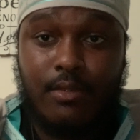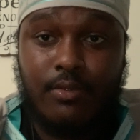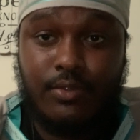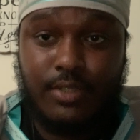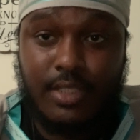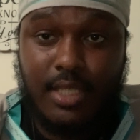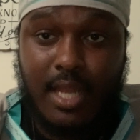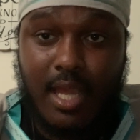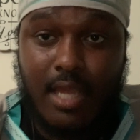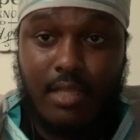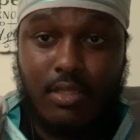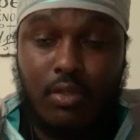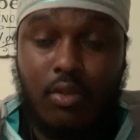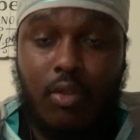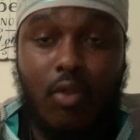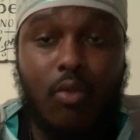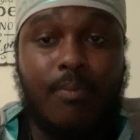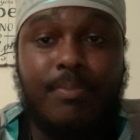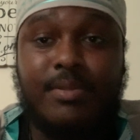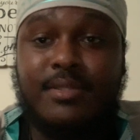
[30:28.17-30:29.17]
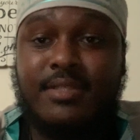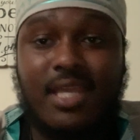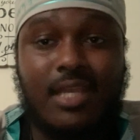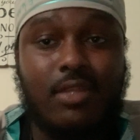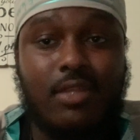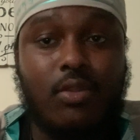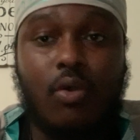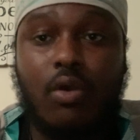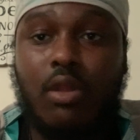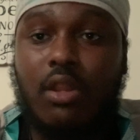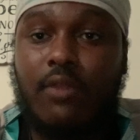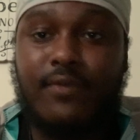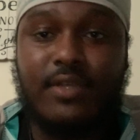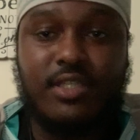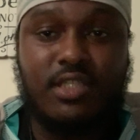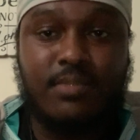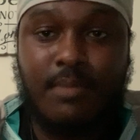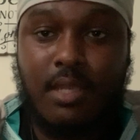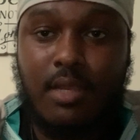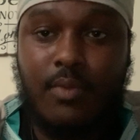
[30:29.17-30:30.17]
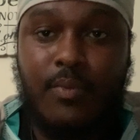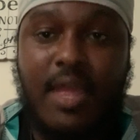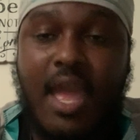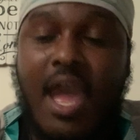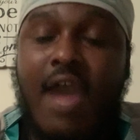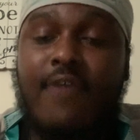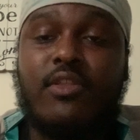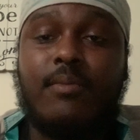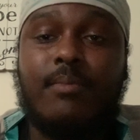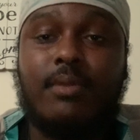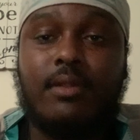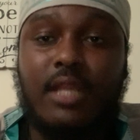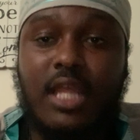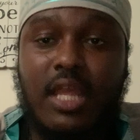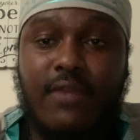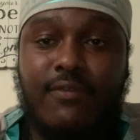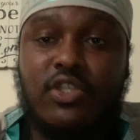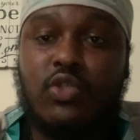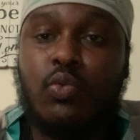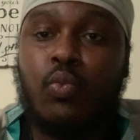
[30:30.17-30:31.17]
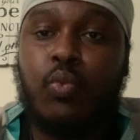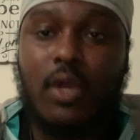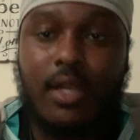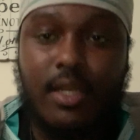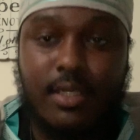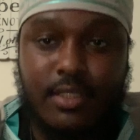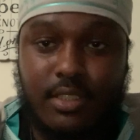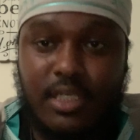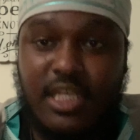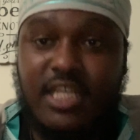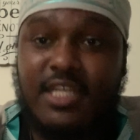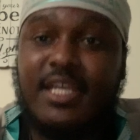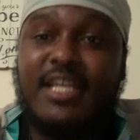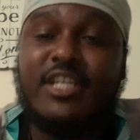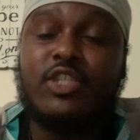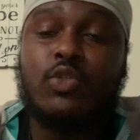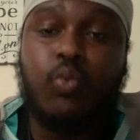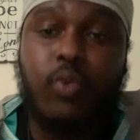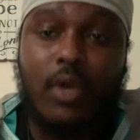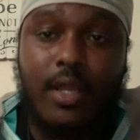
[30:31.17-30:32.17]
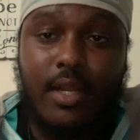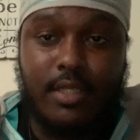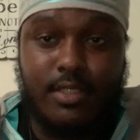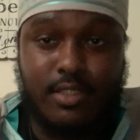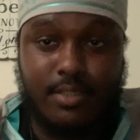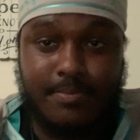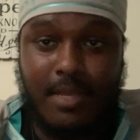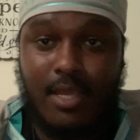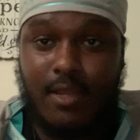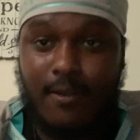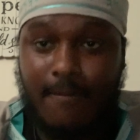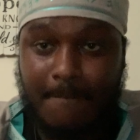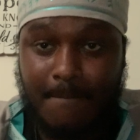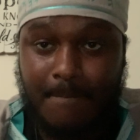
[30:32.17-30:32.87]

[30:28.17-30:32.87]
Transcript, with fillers: See that? The Lord will protect all of us, man. We have to believe. He's with us. He, he's with us, man.